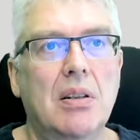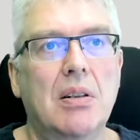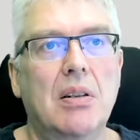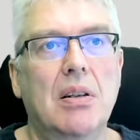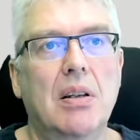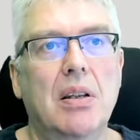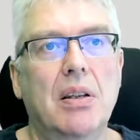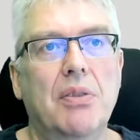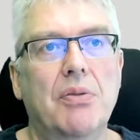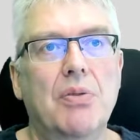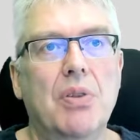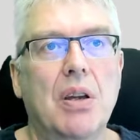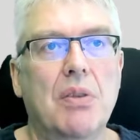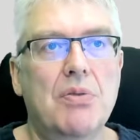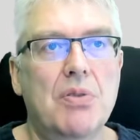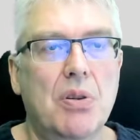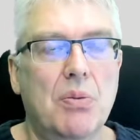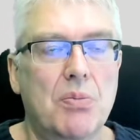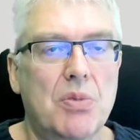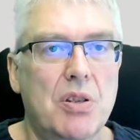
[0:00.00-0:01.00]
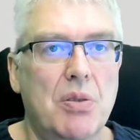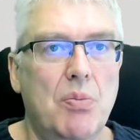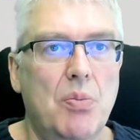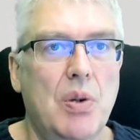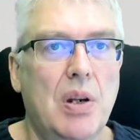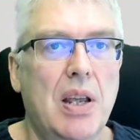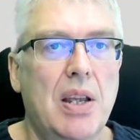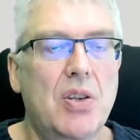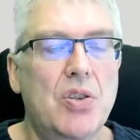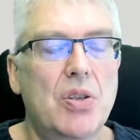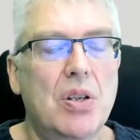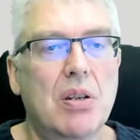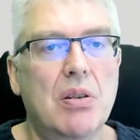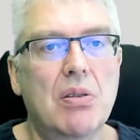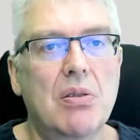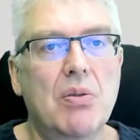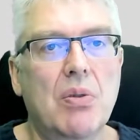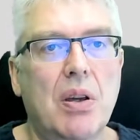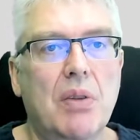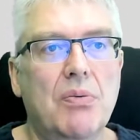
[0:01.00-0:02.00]
And if you have some simulation,
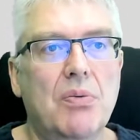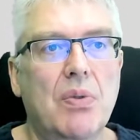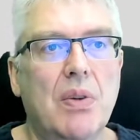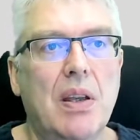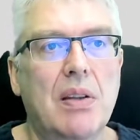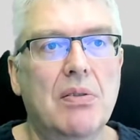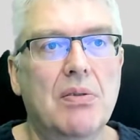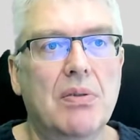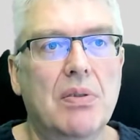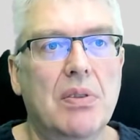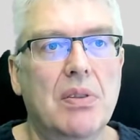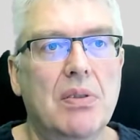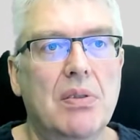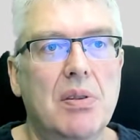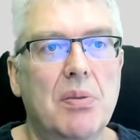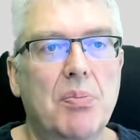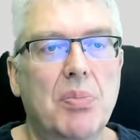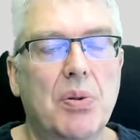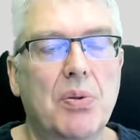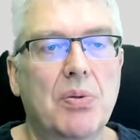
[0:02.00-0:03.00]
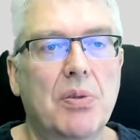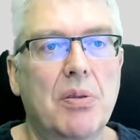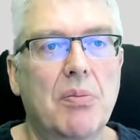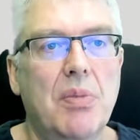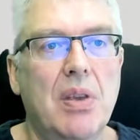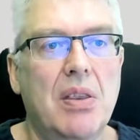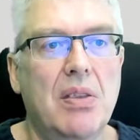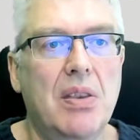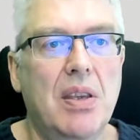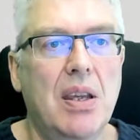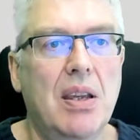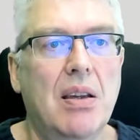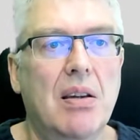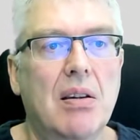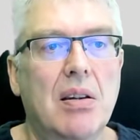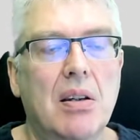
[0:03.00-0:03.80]
you have to enter the program in there.